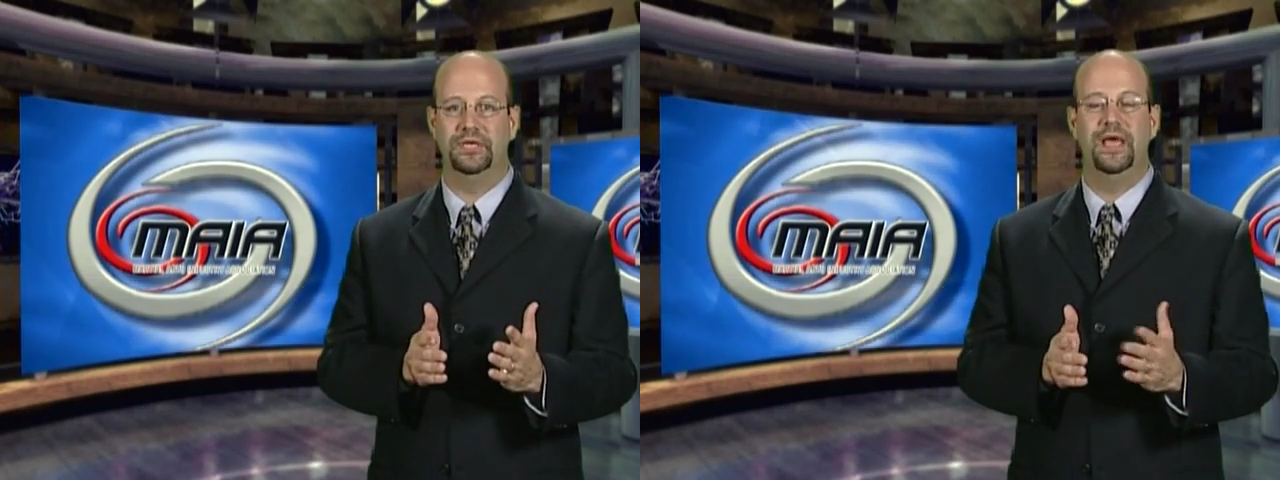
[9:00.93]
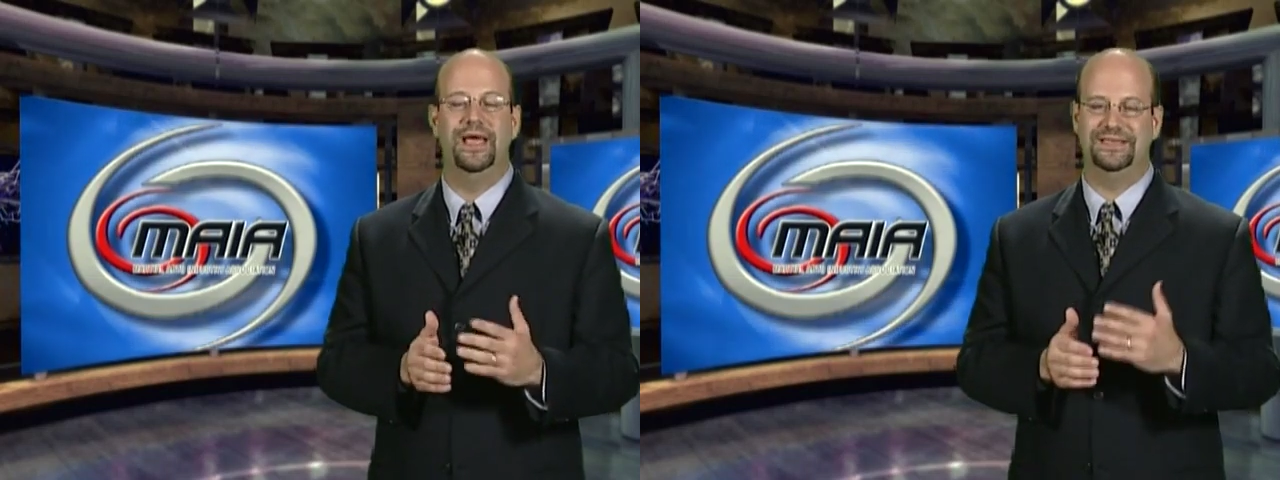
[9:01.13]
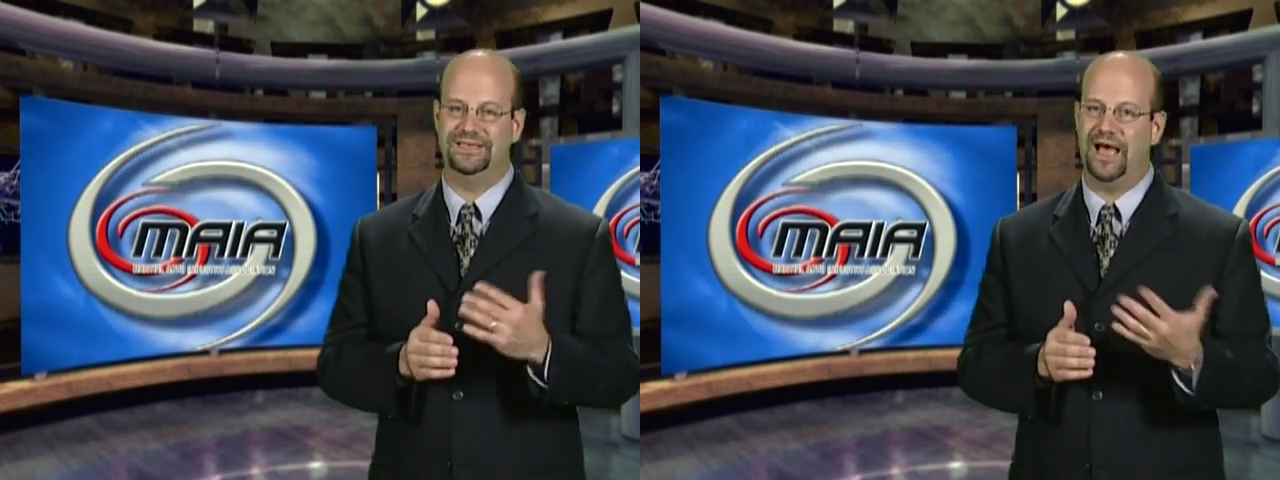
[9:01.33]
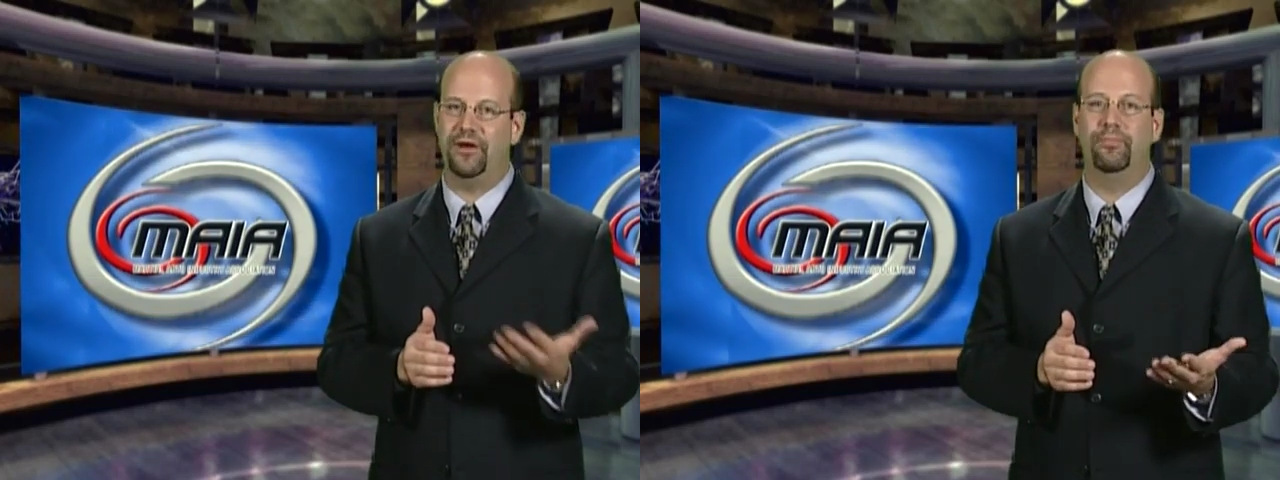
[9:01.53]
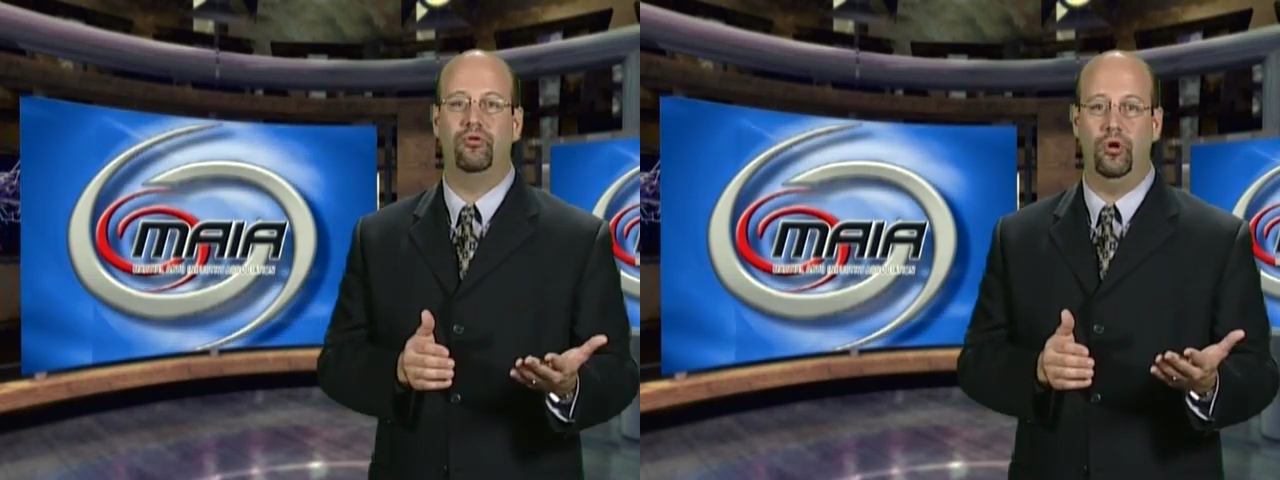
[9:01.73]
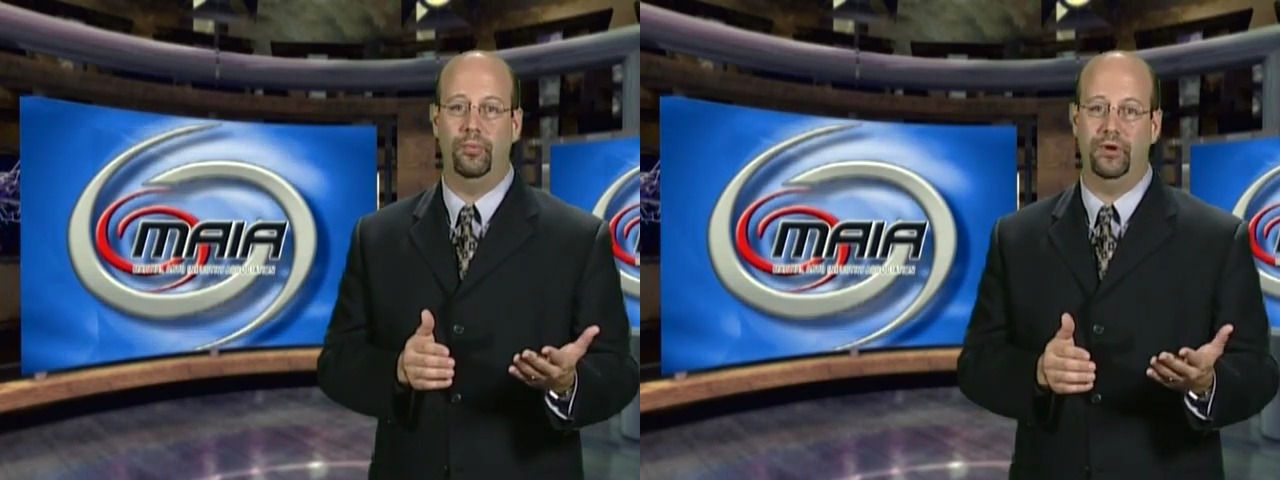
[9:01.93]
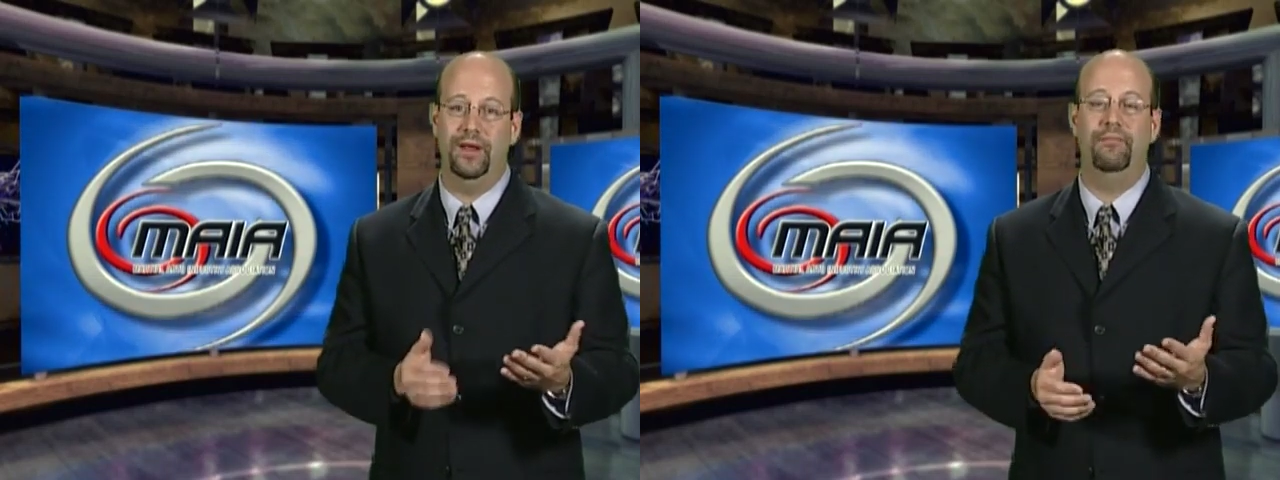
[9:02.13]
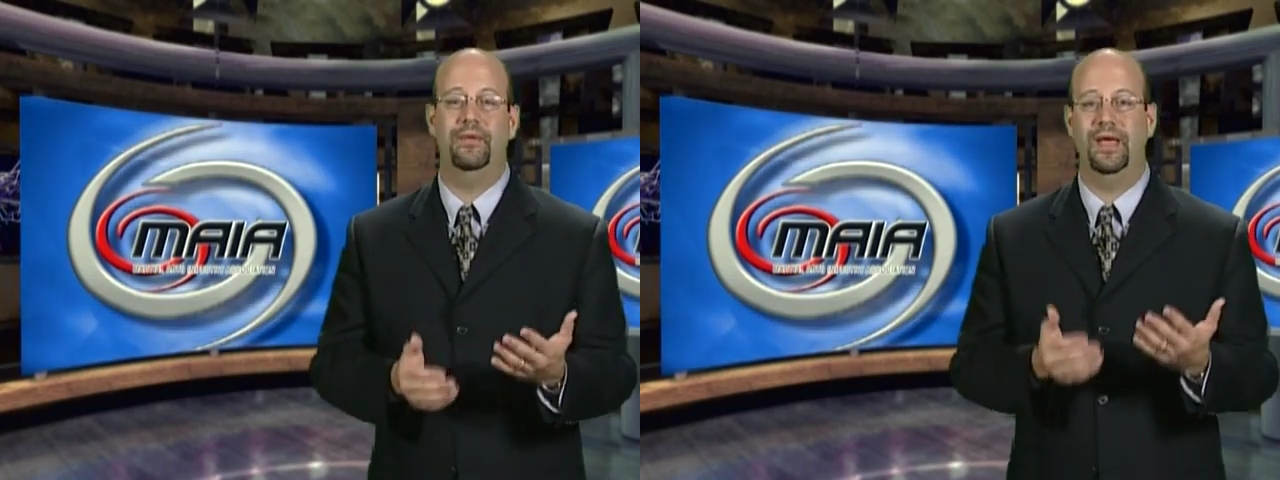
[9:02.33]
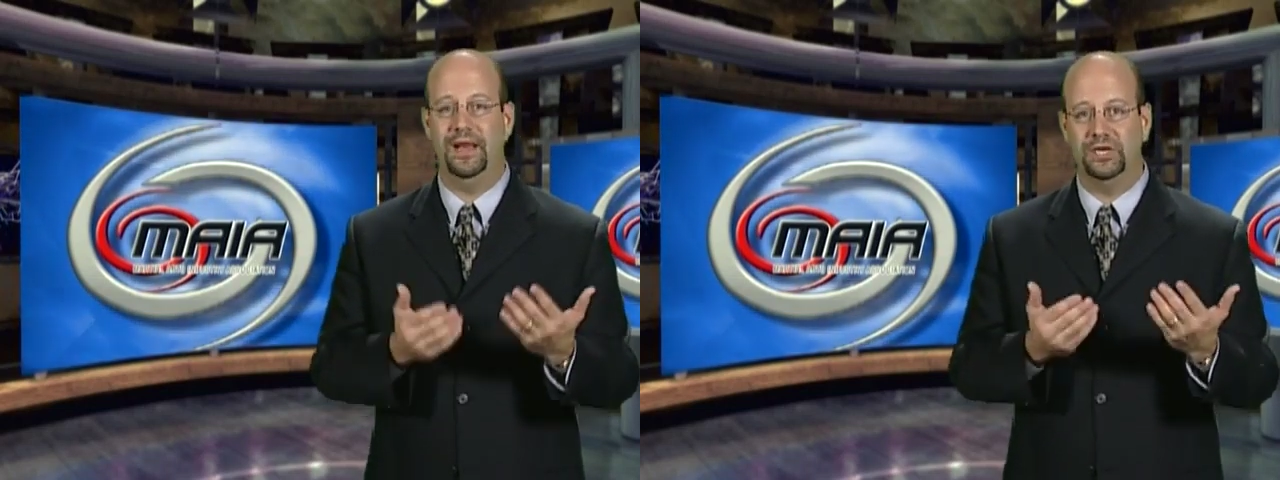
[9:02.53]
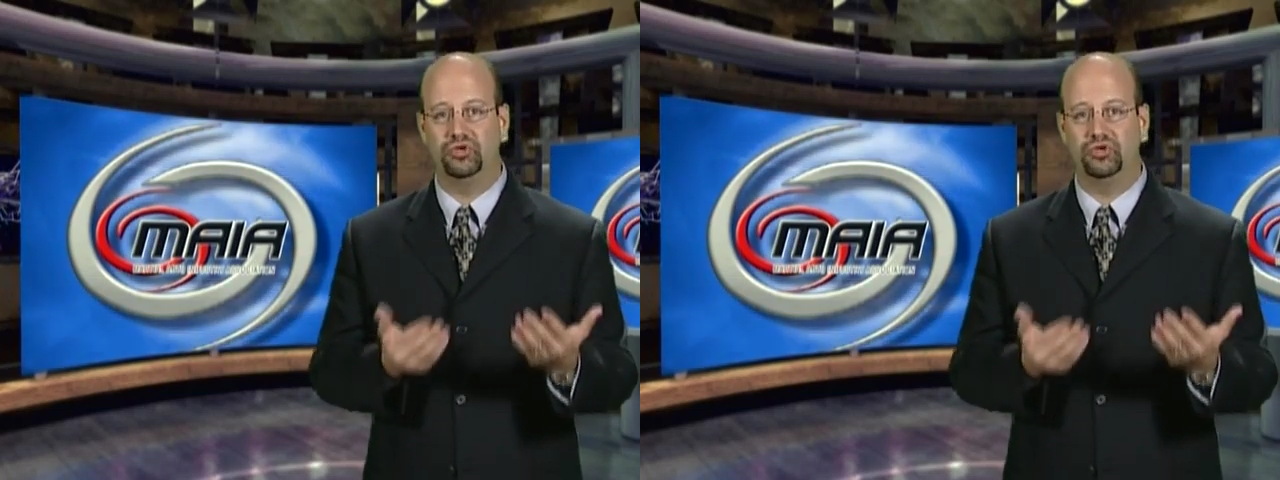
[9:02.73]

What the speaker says: It's not appropriate and it's